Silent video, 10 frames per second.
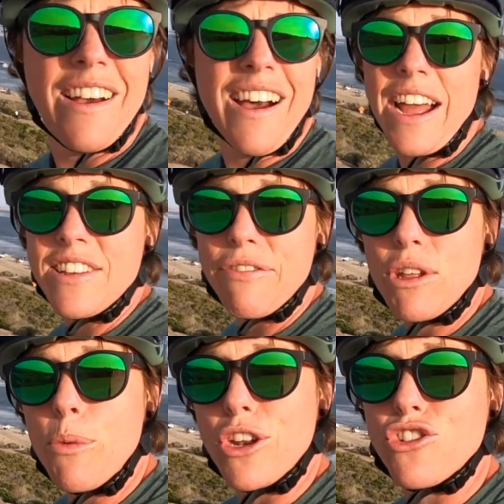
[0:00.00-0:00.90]
I definitely
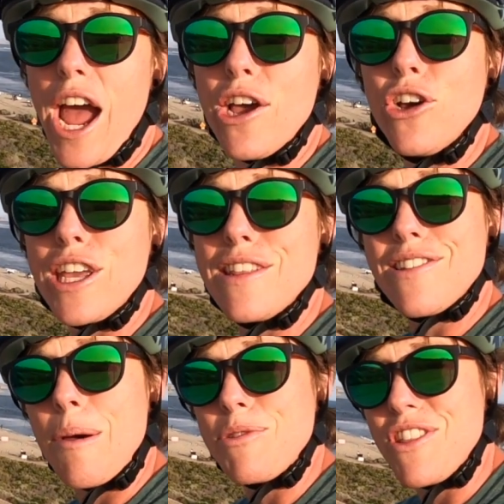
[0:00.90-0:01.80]
want to try hooking this
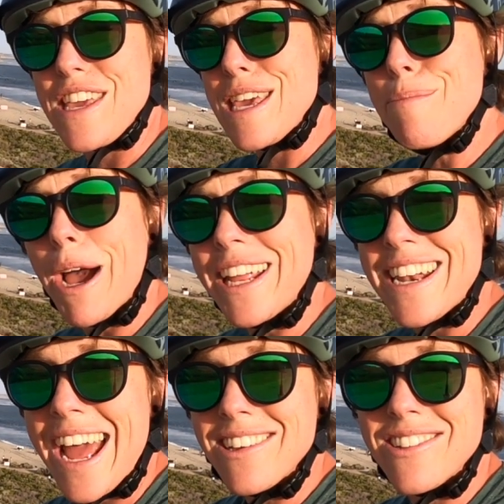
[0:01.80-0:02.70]
up to the e-bike
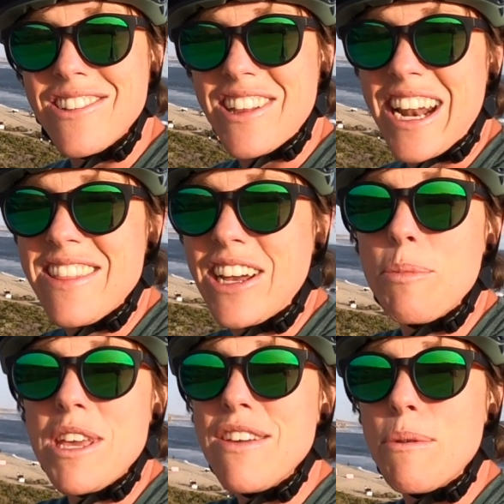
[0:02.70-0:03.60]
next, because then I think I'll
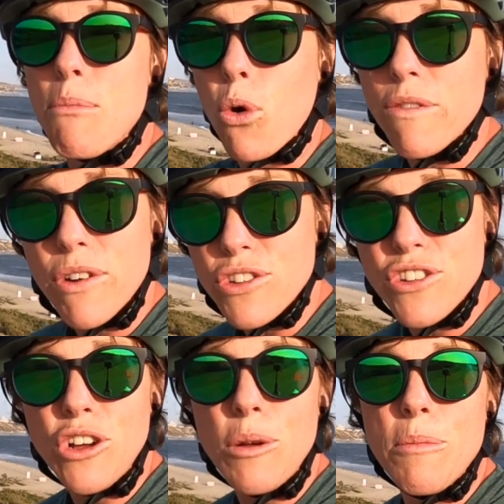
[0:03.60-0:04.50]
be even more
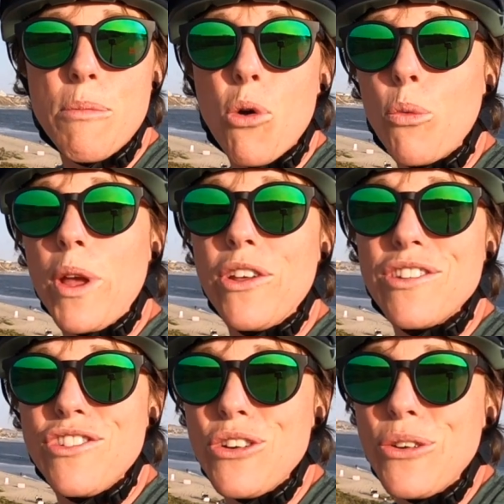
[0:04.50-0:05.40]
versatile, more willing
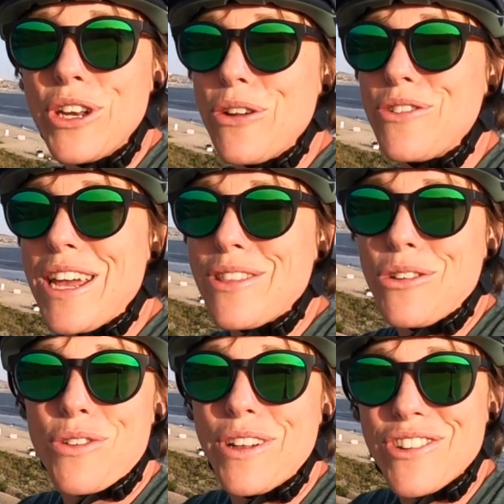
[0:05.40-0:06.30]
to, you know, take those
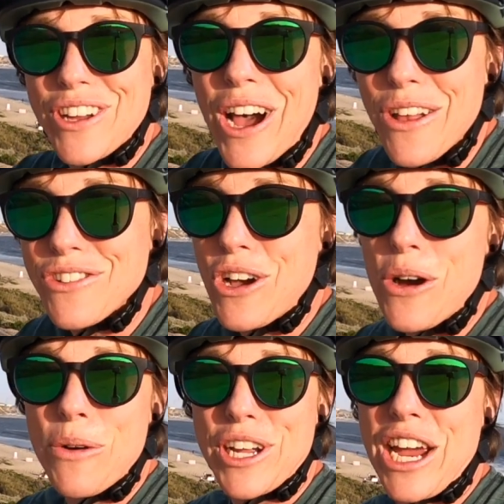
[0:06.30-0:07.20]
runs to Costco
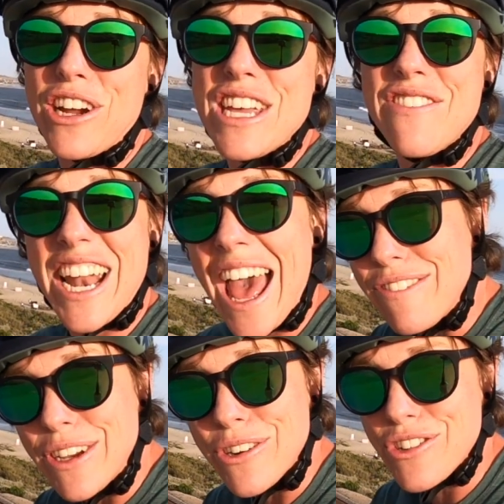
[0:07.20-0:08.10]
or carry even
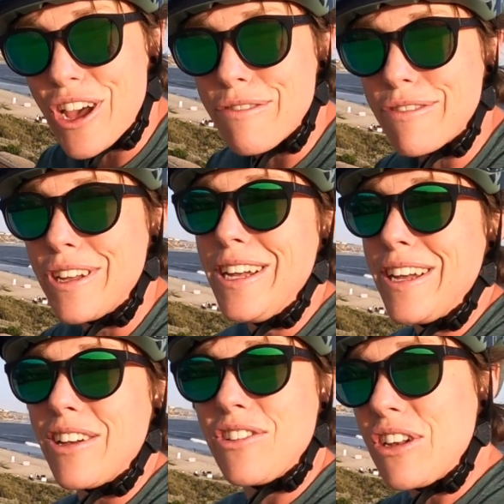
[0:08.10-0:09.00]
heavier stuff,
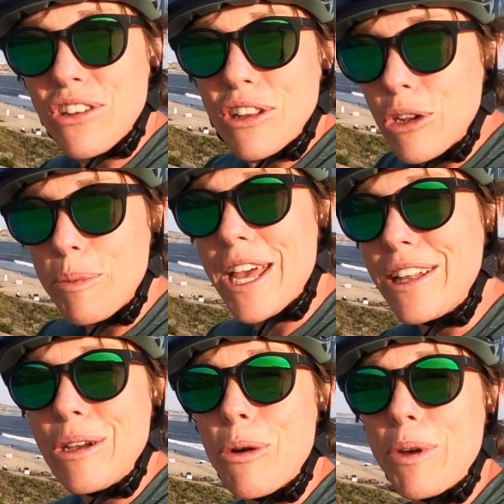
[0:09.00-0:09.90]
because it is a little bit
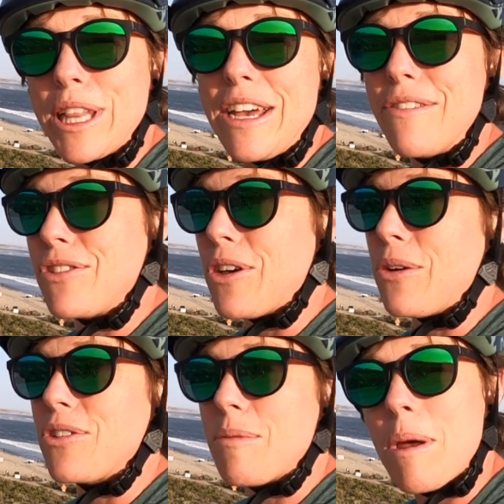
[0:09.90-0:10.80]
hilly where we live, so
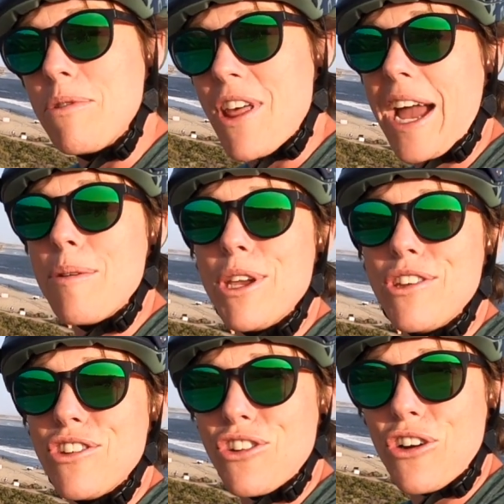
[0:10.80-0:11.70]
sometimes that can be a
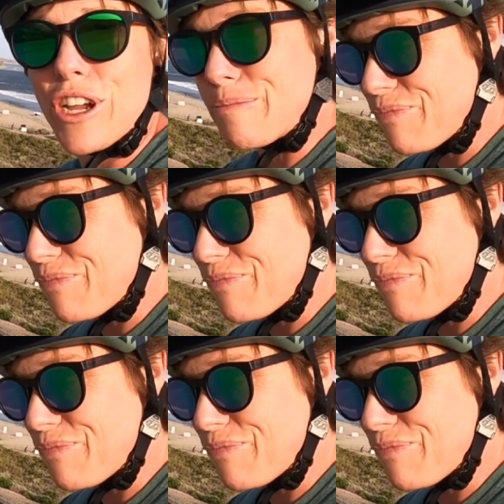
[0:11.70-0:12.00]
deterrent.